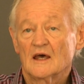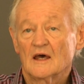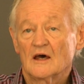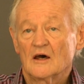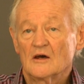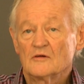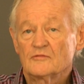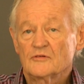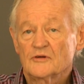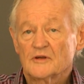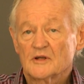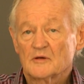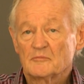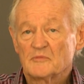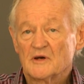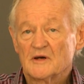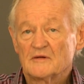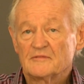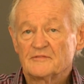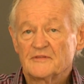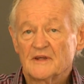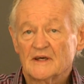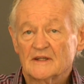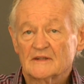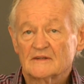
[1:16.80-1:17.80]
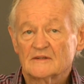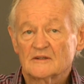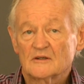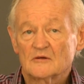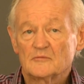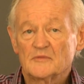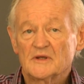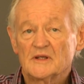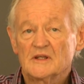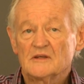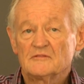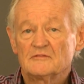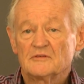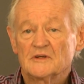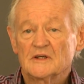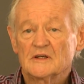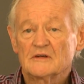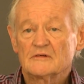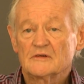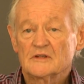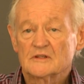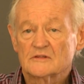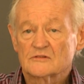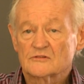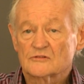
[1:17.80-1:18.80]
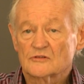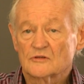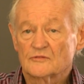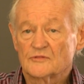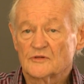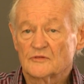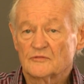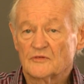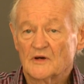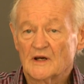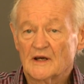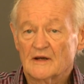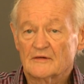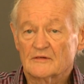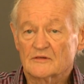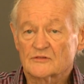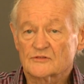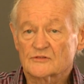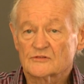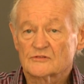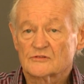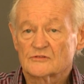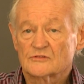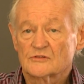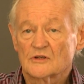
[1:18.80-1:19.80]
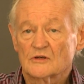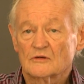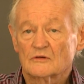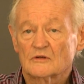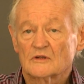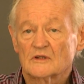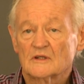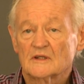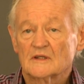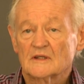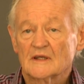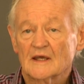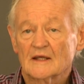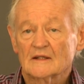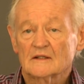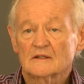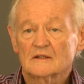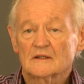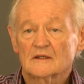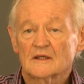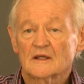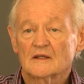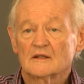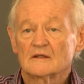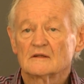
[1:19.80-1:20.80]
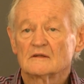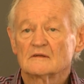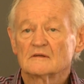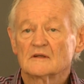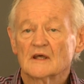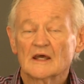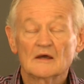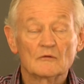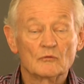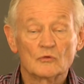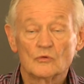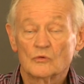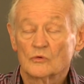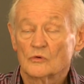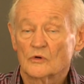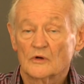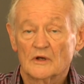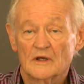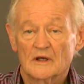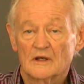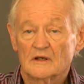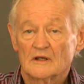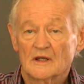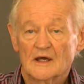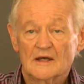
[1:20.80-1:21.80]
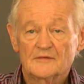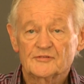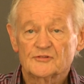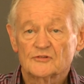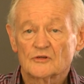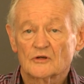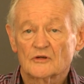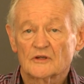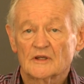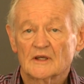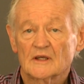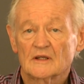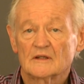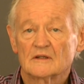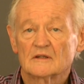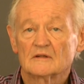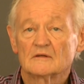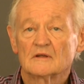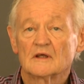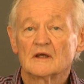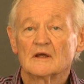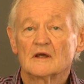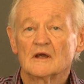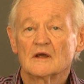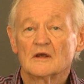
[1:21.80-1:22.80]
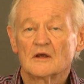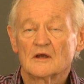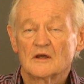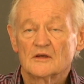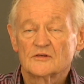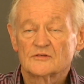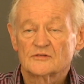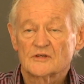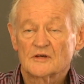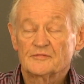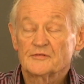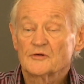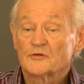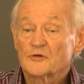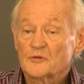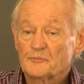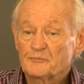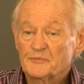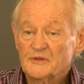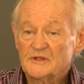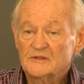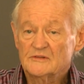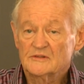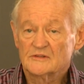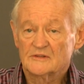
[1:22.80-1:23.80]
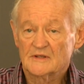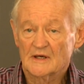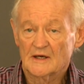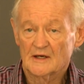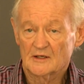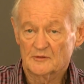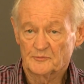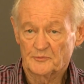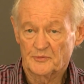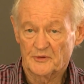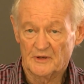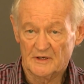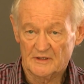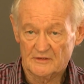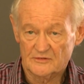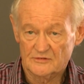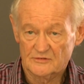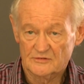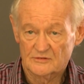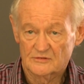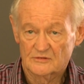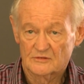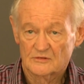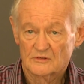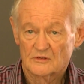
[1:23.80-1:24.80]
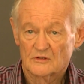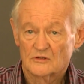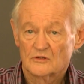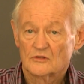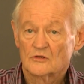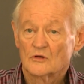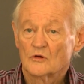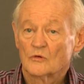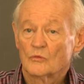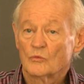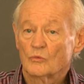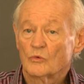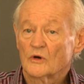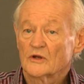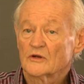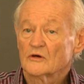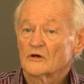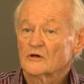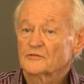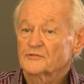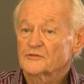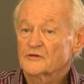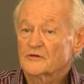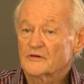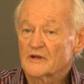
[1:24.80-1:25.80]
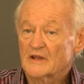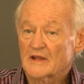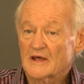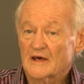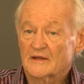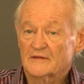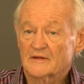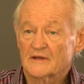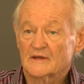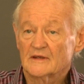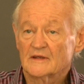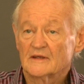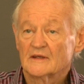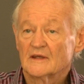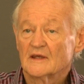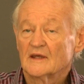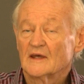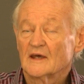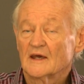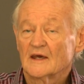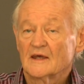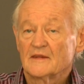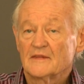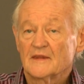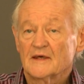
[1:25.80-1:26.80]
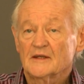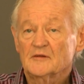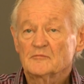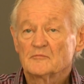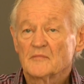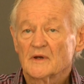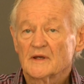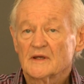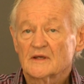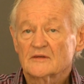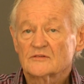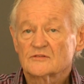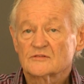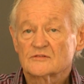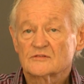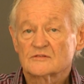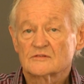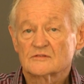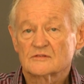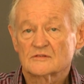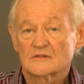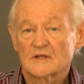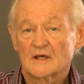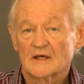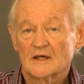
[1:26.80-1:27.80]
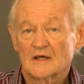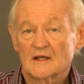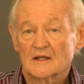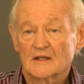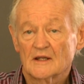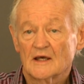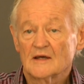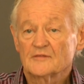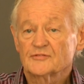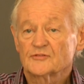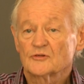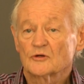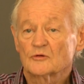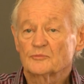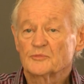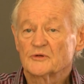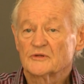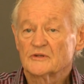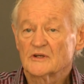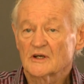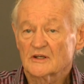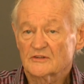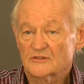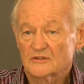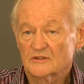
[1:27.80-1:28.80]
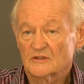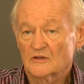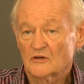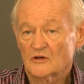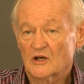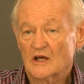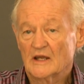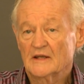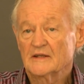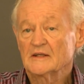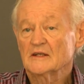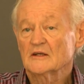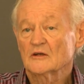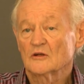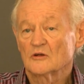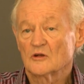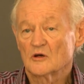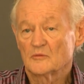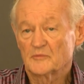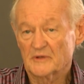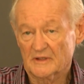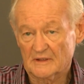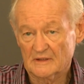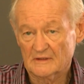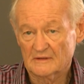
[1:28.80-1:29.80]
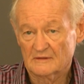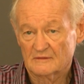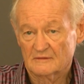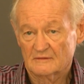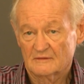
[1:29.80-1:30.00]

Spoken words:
Over and above that, there are many variants of the virus. So cattle or livestock can suffer repeated outbreaks, one after the other, and that makes livestock production uneconomic.